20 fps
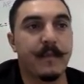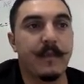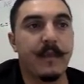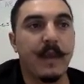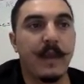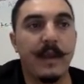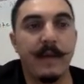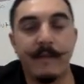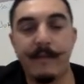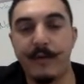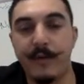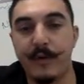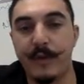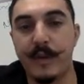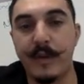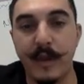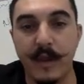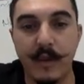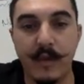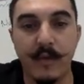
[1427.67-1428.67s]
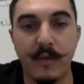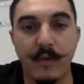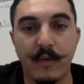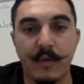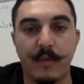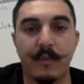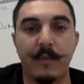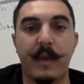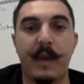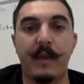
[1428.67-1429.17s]
lymphoid tissue,
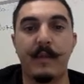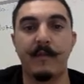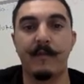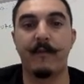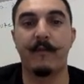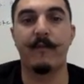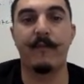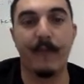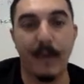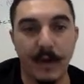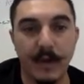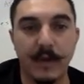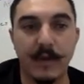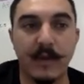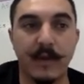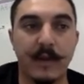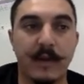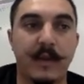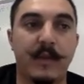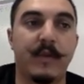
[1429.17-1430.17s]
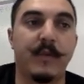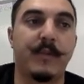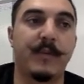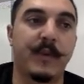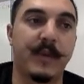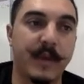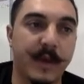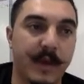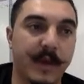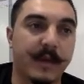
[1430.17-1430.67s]
their main function is to
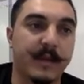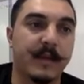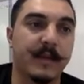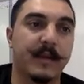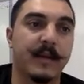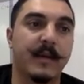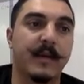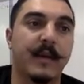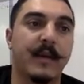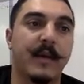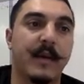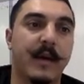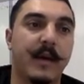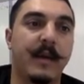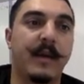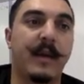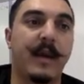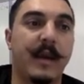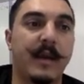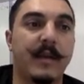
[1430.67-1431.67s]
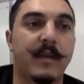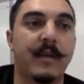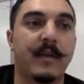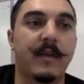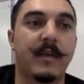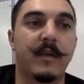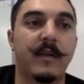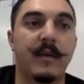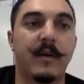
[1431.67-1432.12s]
protect against